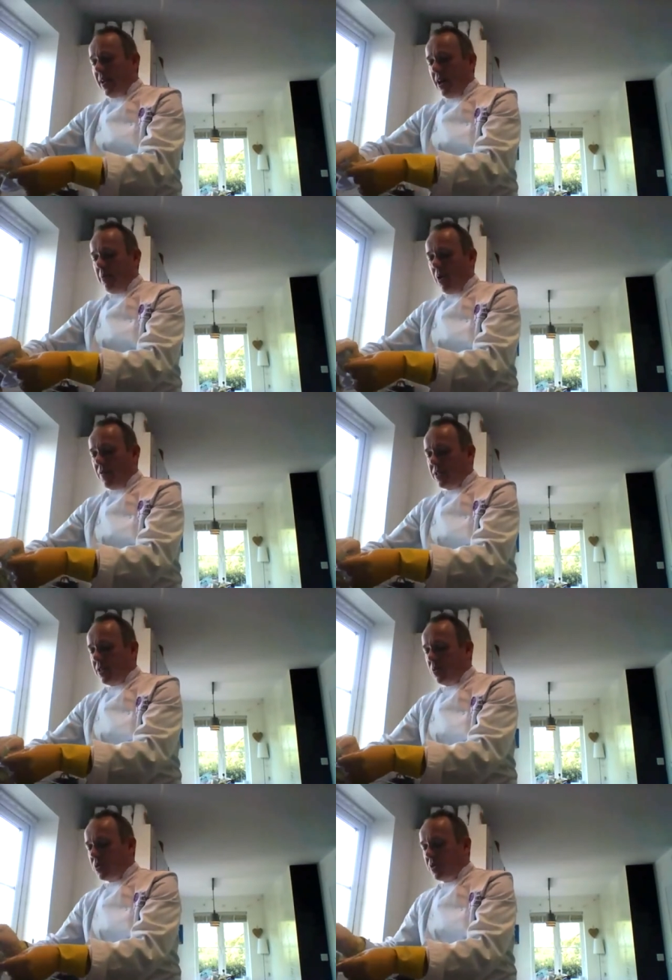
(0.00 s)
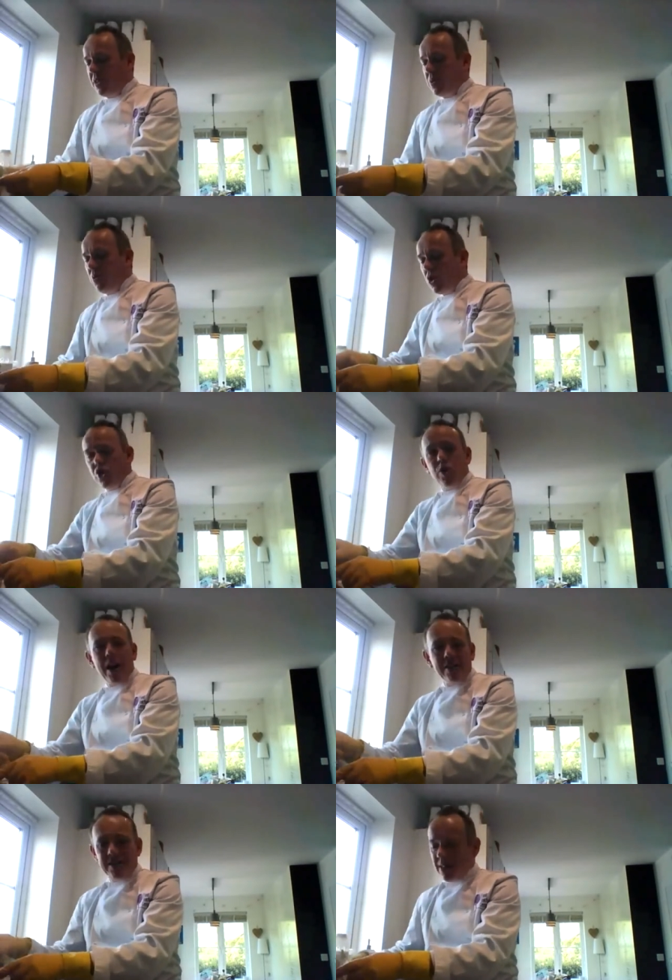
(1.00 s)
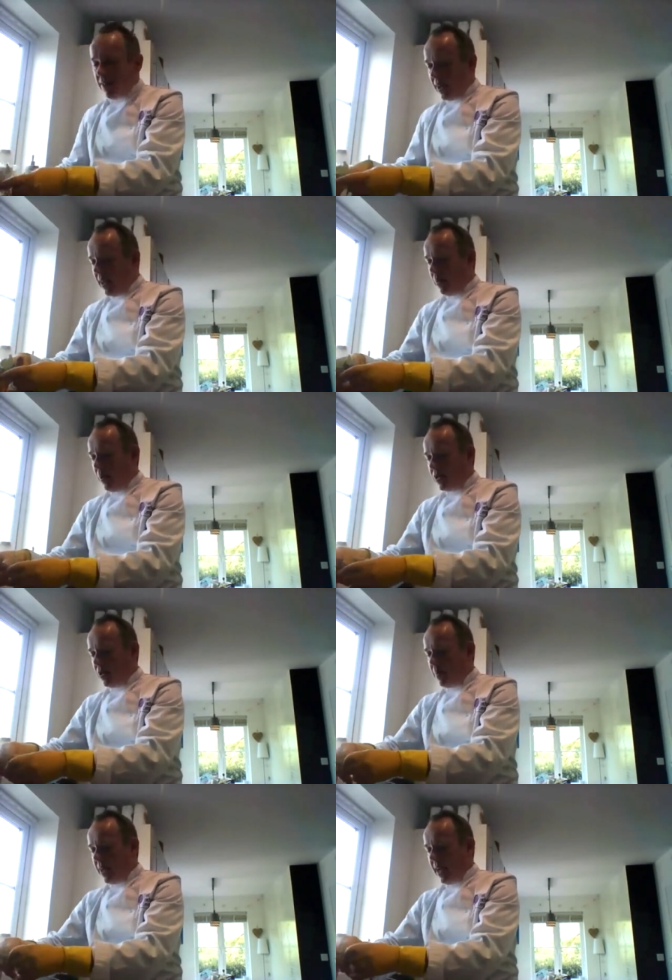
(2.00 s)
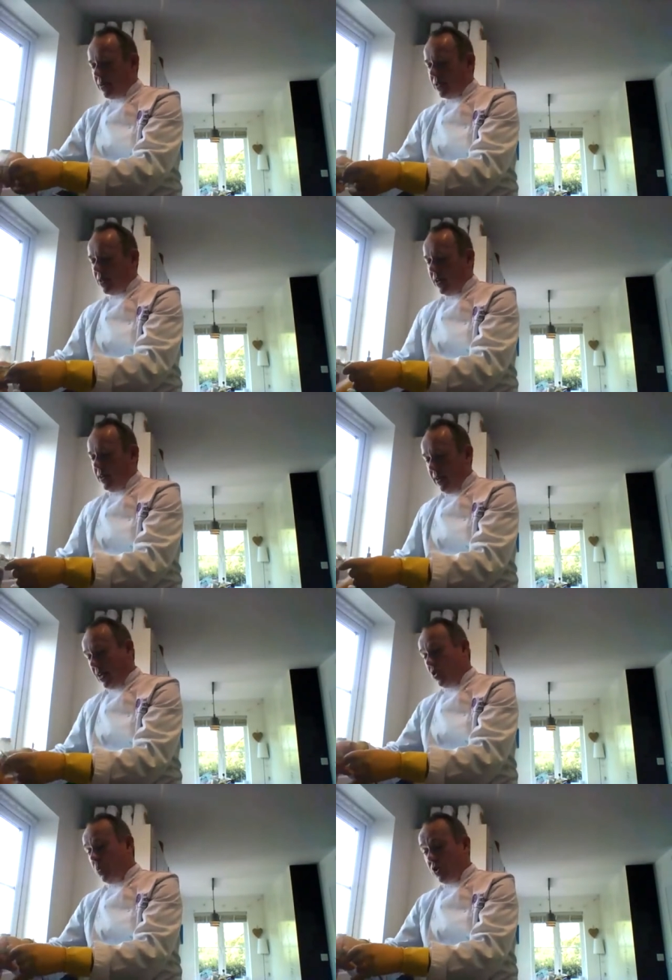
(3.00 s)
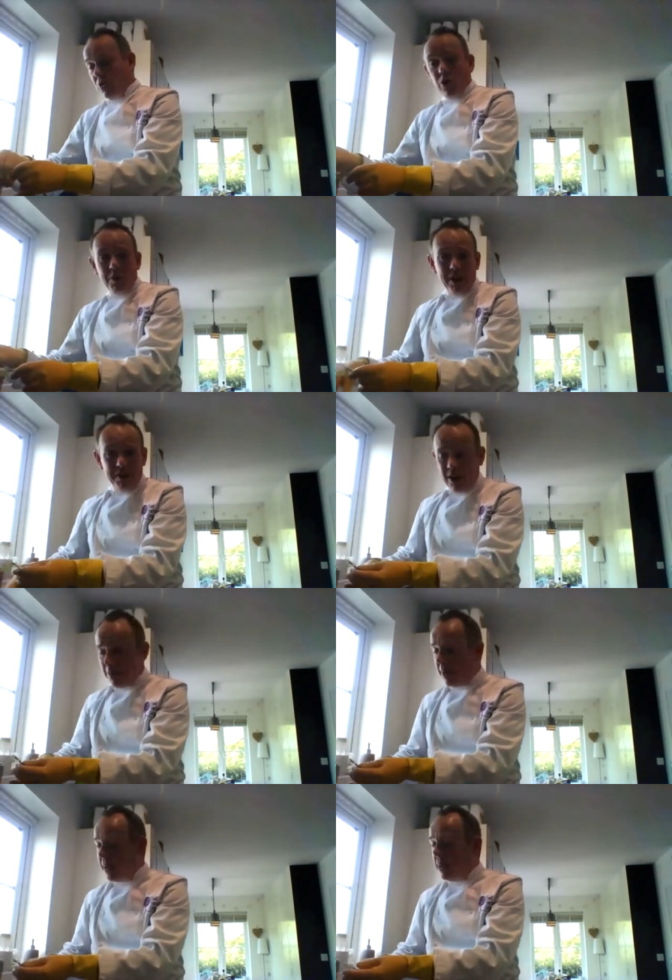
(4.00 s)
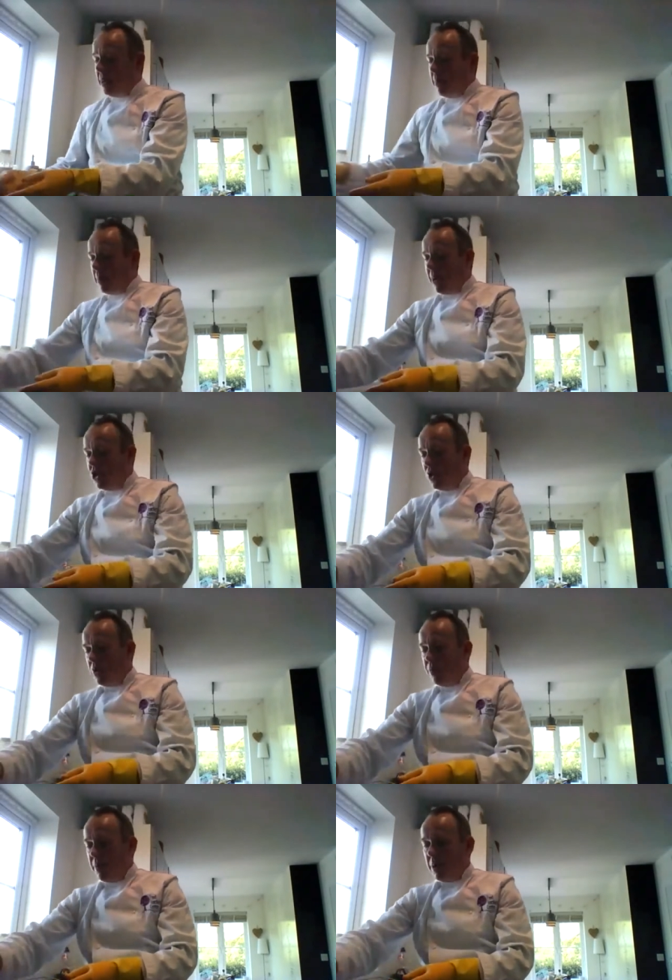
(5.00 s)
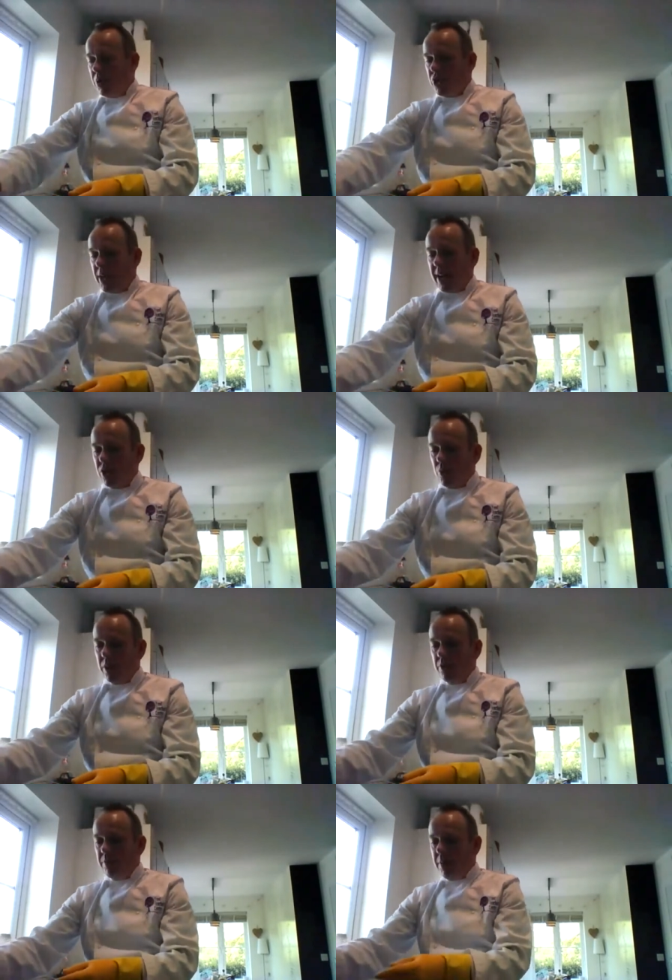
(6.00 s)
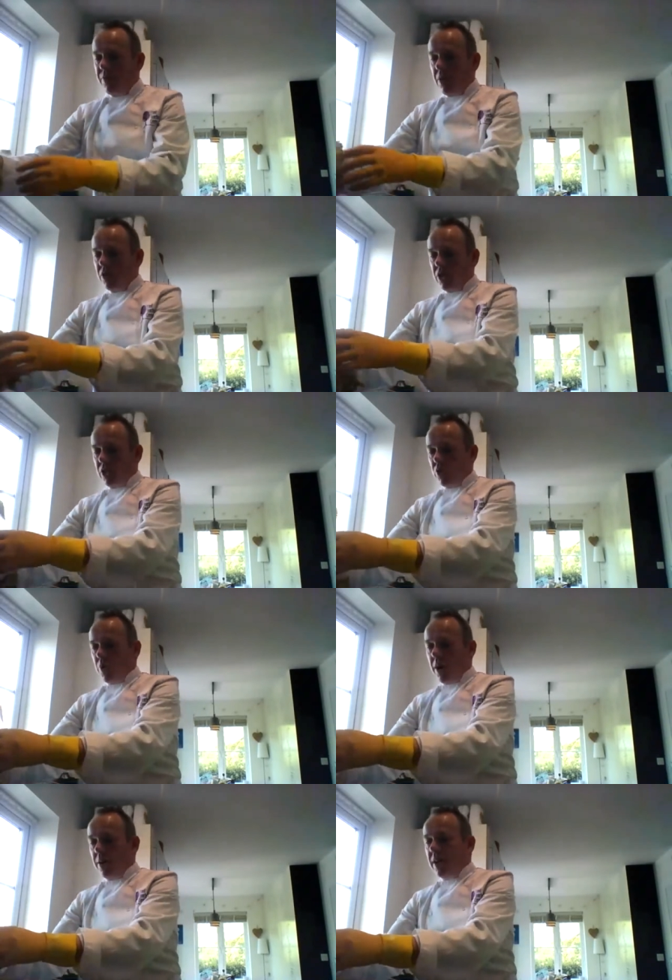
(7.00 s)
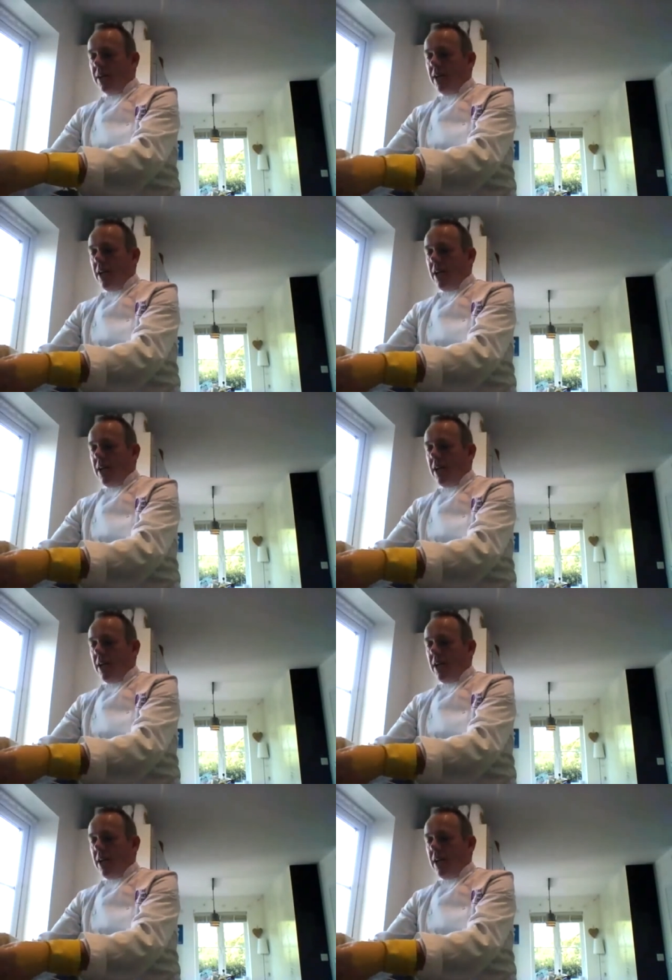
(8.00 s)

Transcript: Obviously, you also need to wash your hands thoroughly once you've been outside, as you would do normally at the moment, but make sure you properly wash your hands when you've been foraging as well.